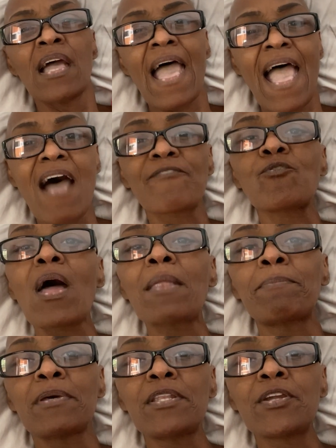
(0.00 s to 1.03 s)
after
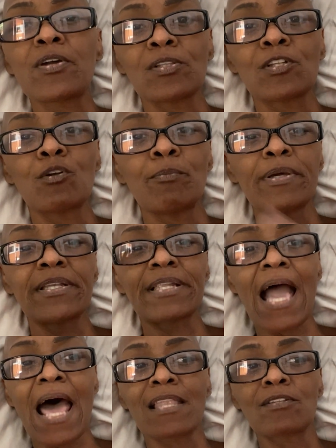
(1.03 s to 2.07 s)
I'd been here a little bit,
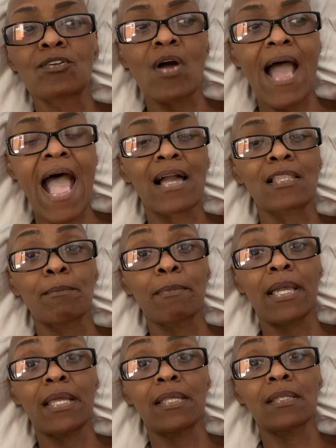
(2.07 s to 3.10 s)
got a little
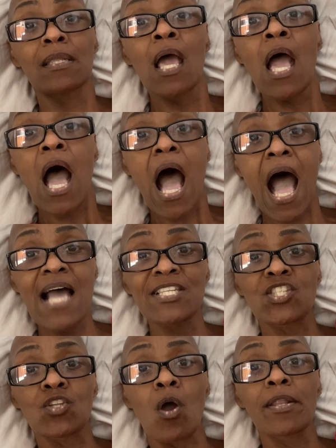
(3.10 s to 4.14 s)
acclimated, I
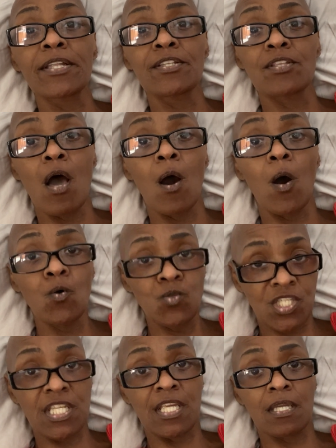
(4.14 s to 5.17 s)
started
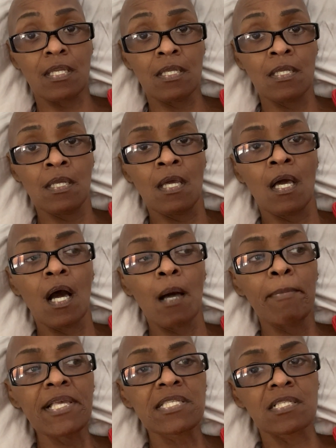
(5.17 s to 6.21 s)
hosting a
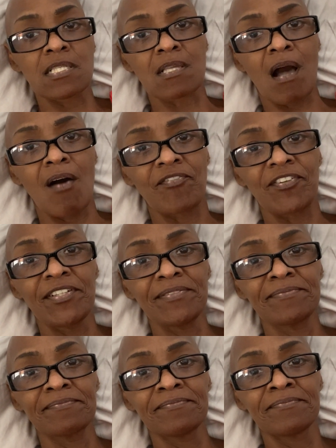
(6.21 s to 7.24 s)
business coffee.
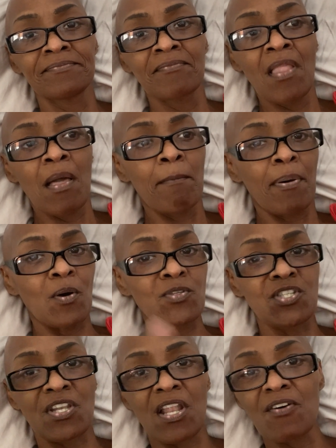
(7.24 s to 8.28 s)

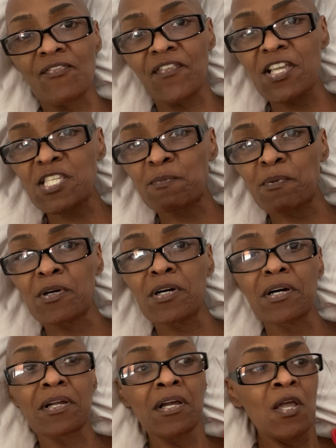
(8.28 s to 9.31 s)
Posted it on
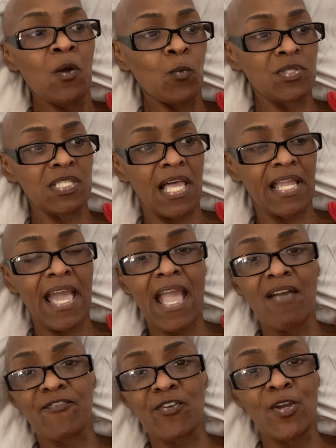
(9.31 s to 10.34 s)
Facebook. It was like, hey,
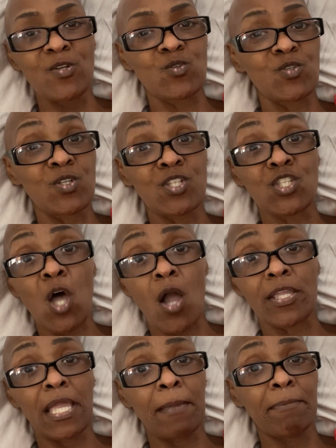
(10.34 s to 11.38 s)
if you're interested in
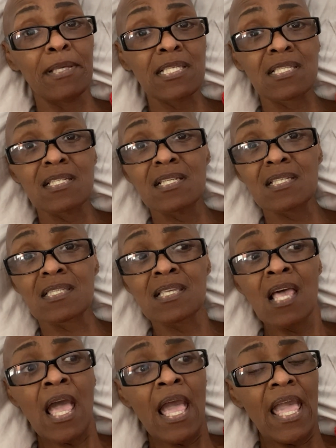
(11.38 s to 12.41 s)
talking business,
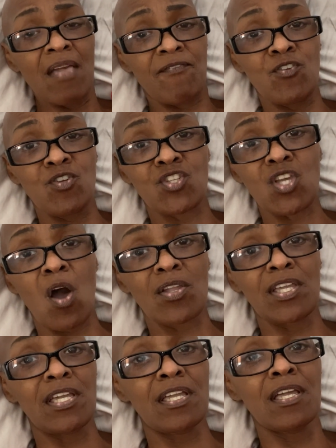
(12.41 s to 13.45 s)
if you're
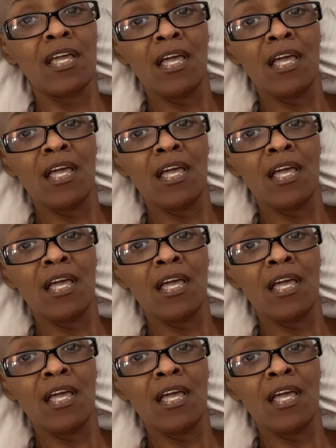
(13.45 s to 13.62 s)
talking